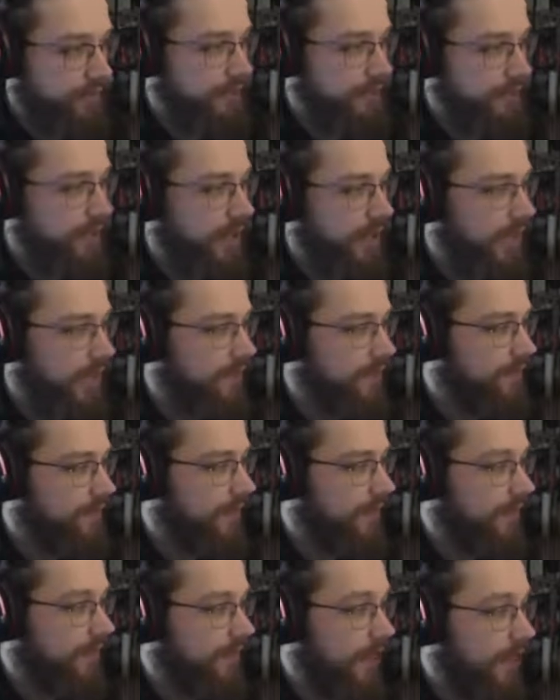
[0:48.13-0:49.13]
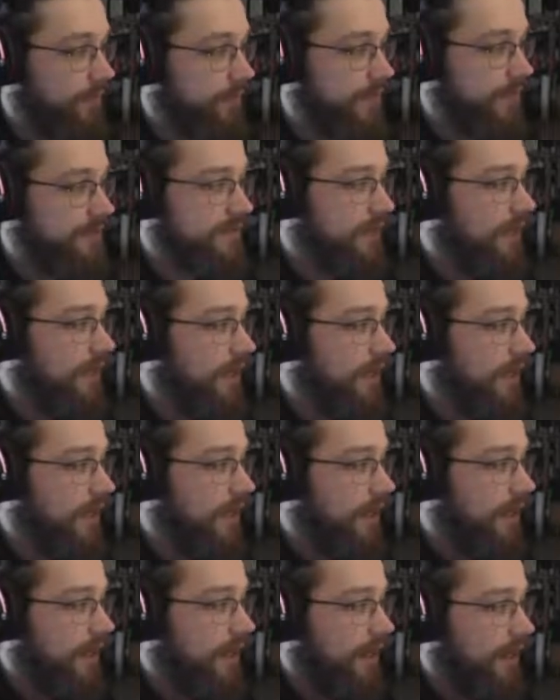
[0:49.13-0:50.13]
and the game is
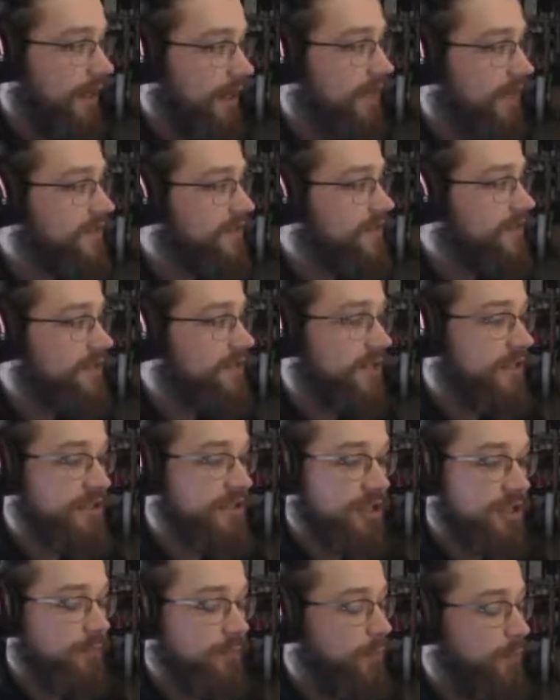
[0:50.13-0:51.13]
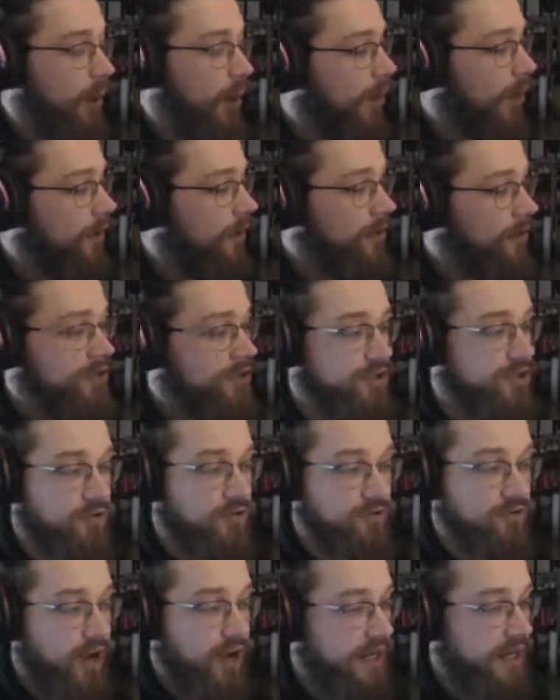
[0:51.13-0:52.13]
like, it's such a polished,
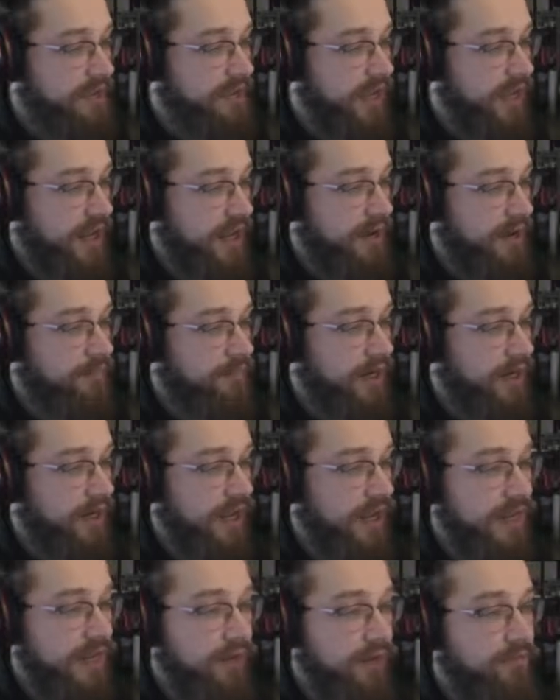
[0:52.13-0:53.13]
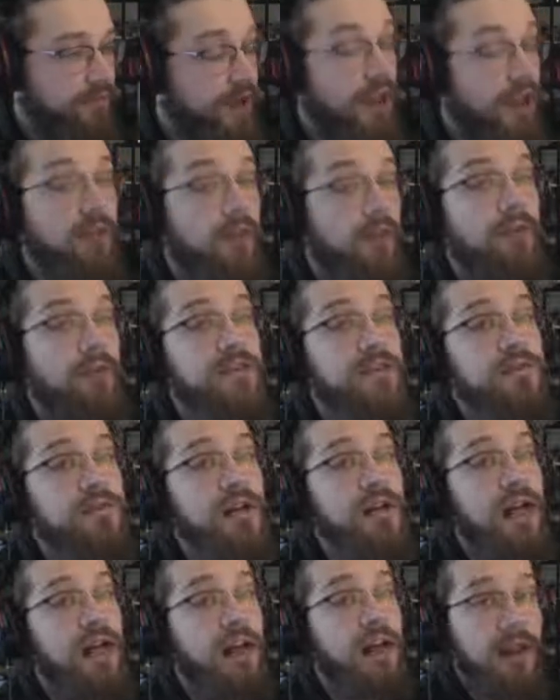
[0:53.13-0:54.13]
great game. First of all, I
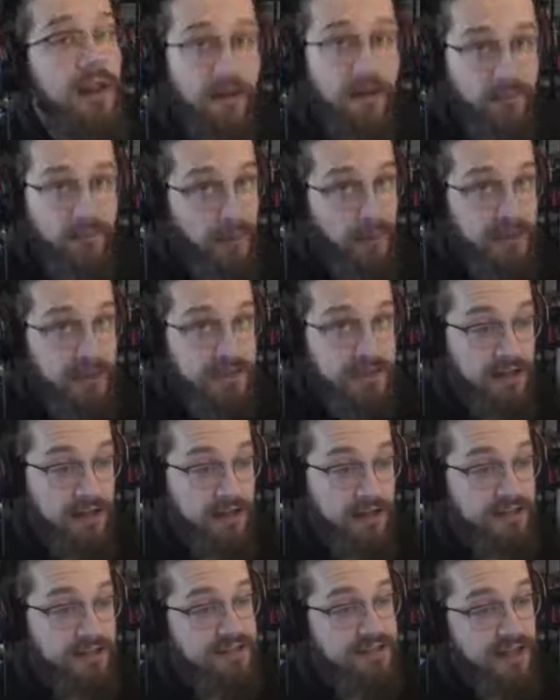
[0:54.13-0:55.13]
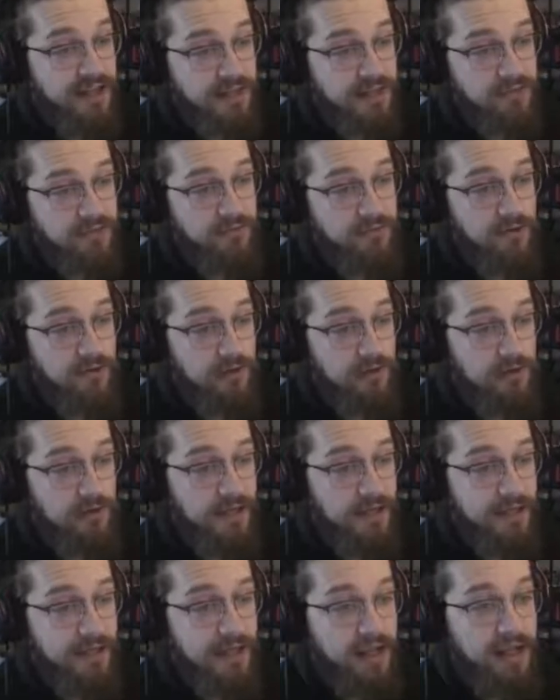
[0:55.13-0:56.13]
love pixel art. Second of all, like,
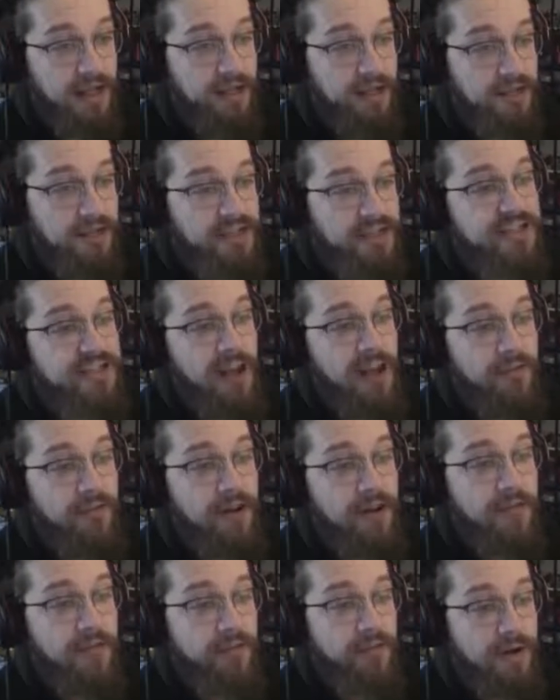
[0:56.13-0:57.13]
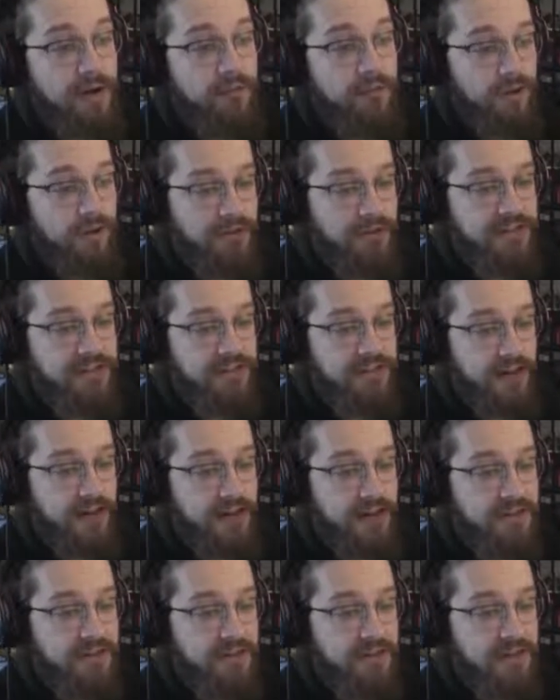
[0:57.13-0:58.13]
just having 3 font styles
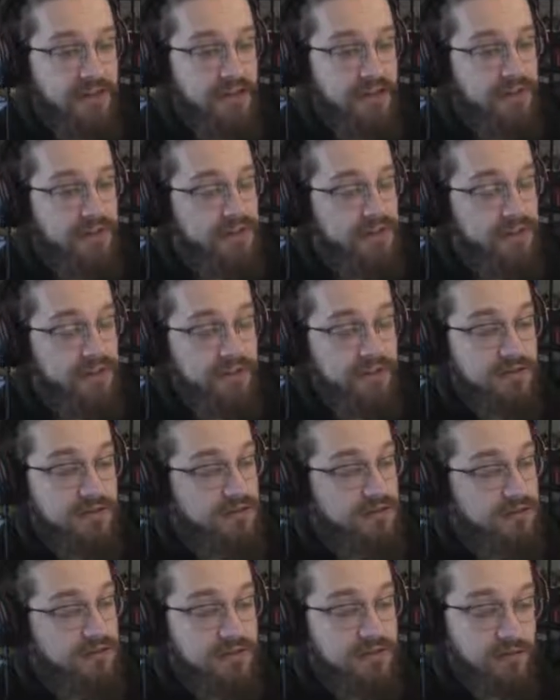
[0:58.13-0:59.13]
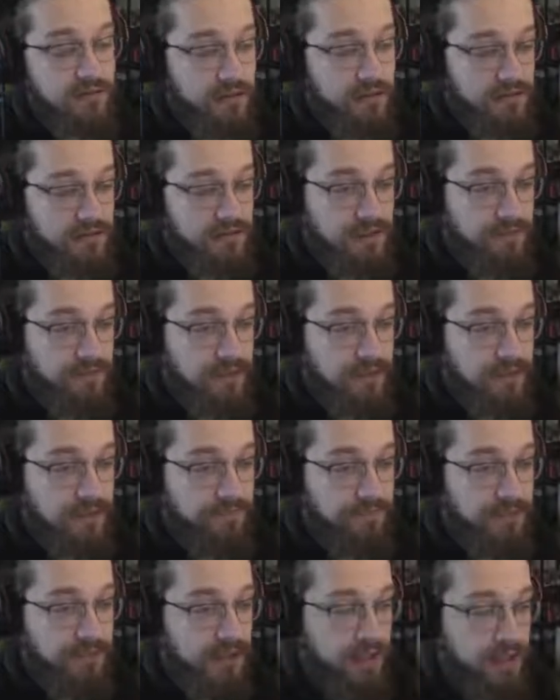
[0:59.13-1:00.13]
is so considerate.
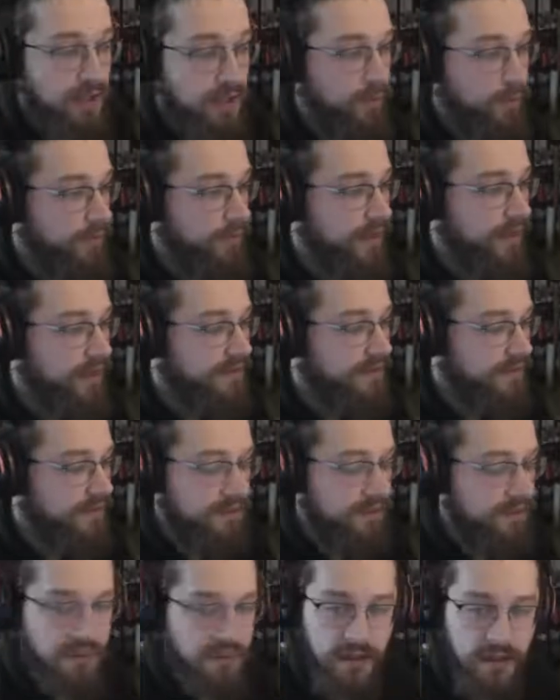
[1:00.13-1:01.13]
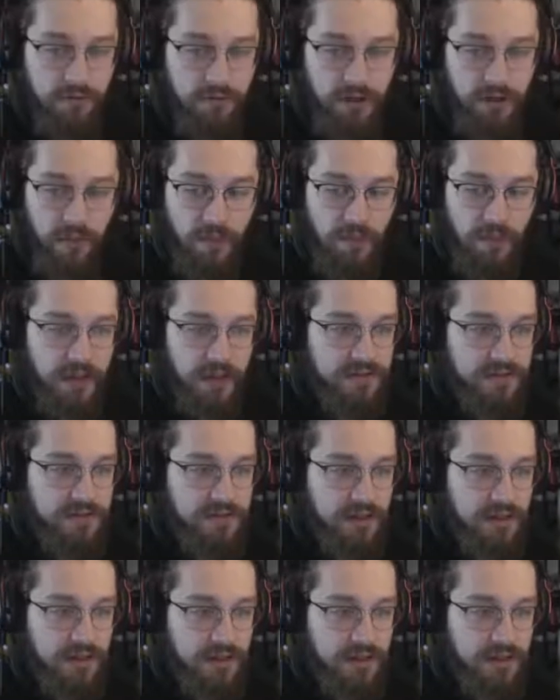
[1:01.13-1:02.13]
There is, in theory, this
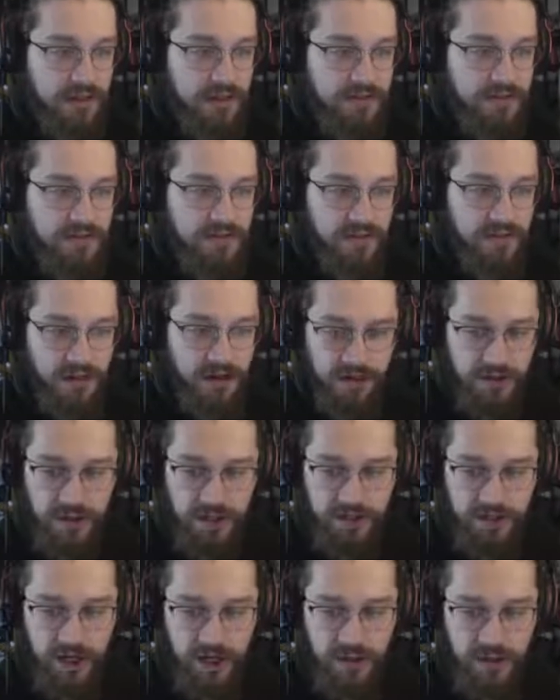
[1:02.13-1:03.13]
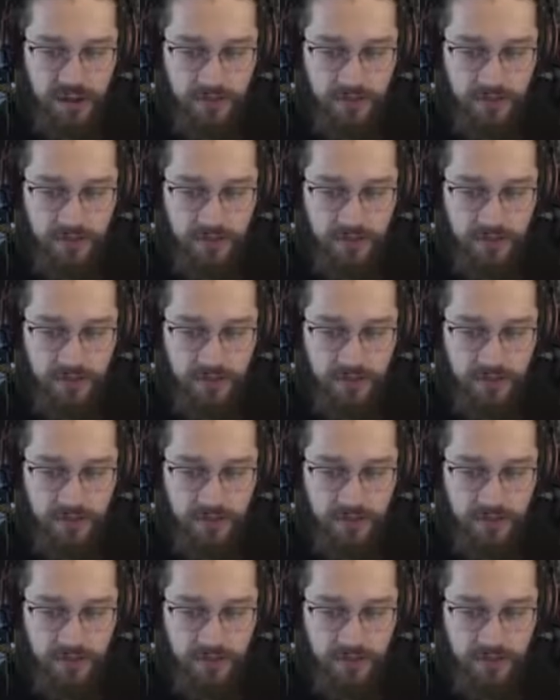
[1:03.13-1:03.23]
CRT shader,